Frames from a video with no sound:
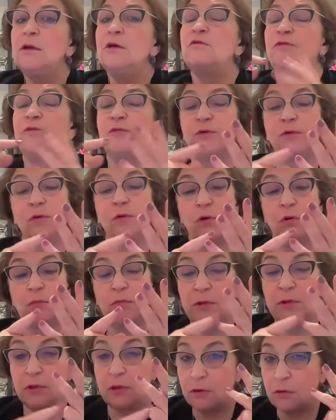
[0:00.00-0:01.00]

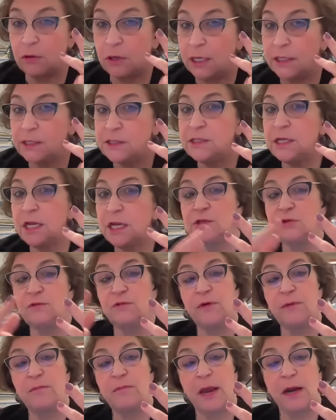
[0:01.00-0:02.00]
from the United States of
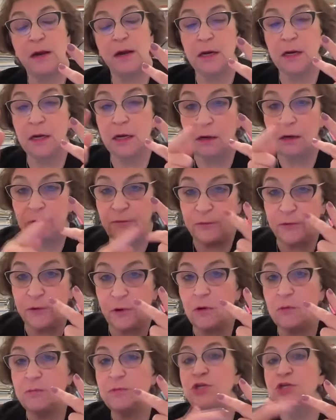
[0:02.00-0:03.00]
America,
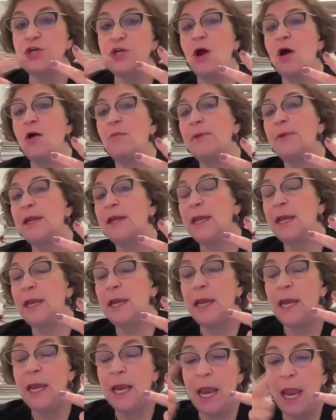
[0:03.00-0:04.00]
from
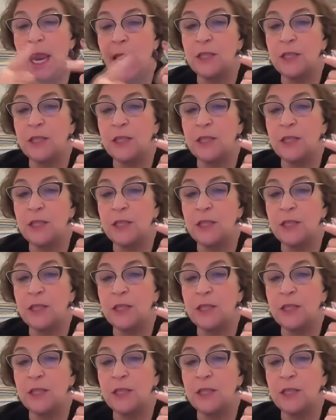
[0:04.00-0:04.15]
Germany,